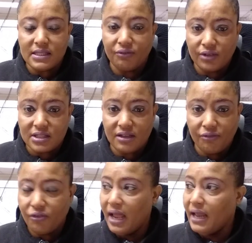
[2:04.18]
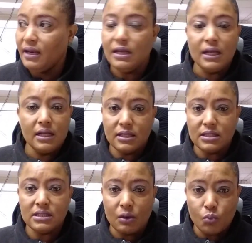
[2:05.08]
if it's different, the
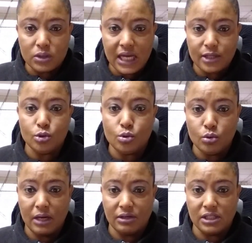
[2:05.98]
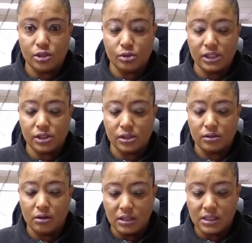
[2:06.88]
system will charge you 2-year registration
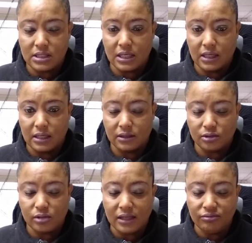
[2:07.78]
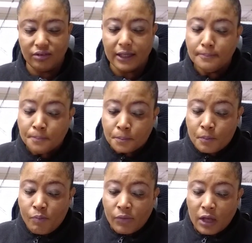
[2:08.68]
on this transfer.
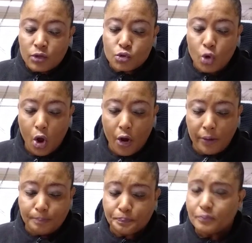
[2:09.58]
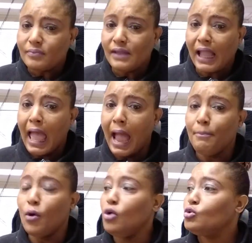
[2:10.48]
So,
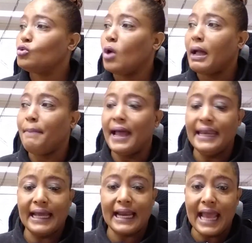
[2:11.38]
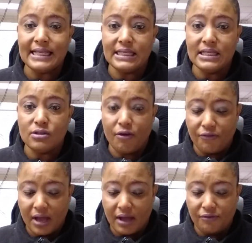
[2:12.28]
I'm going to talk about the classes of
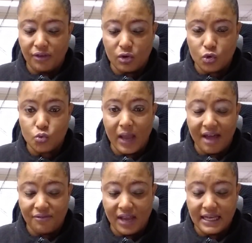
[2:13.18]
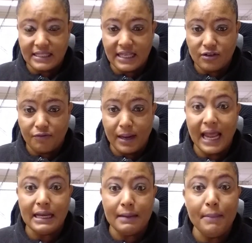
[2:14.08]
vehicles we have here in the state of
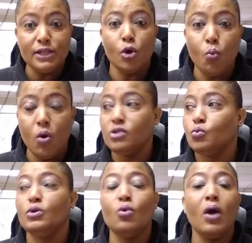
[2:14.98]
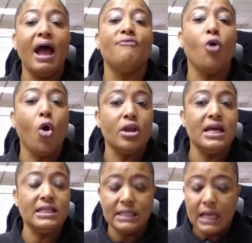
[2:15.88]
Maryland, the major ones. We do have
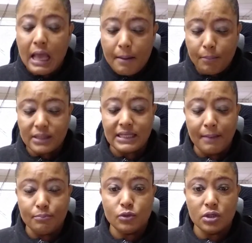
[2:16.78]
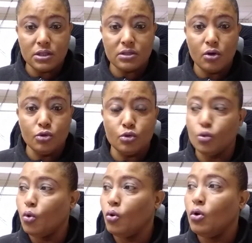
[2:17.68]
others, but I'm just going
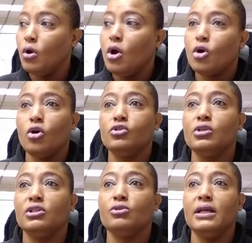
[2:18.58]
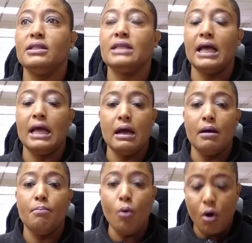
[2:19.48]
to concentrate
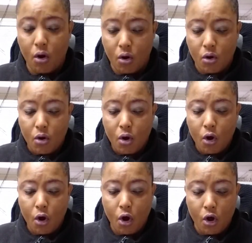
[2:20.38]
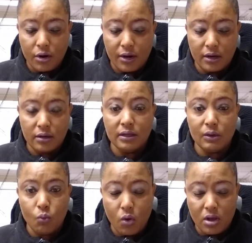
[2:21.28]
more on
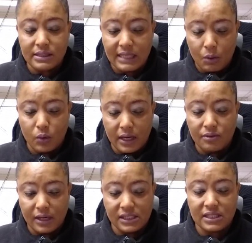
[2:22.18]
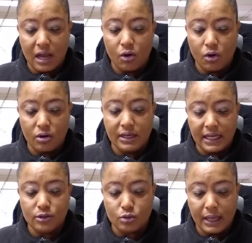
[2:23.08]
the ones that we register on
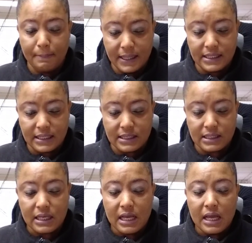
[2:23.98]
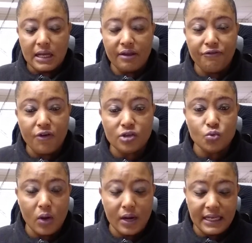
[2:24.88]
day-to-day basis. The
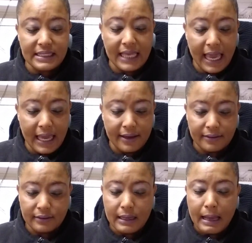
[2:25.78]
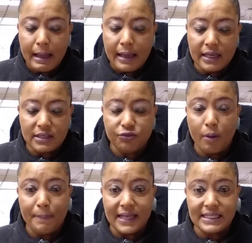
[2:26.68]
first one is A. It's
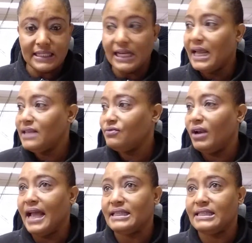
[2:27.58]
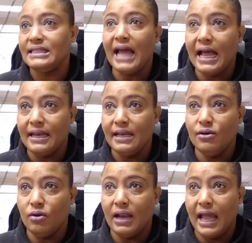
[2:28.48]
for passenger. That's for like sedan, you
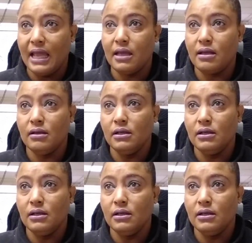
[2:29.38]
know, like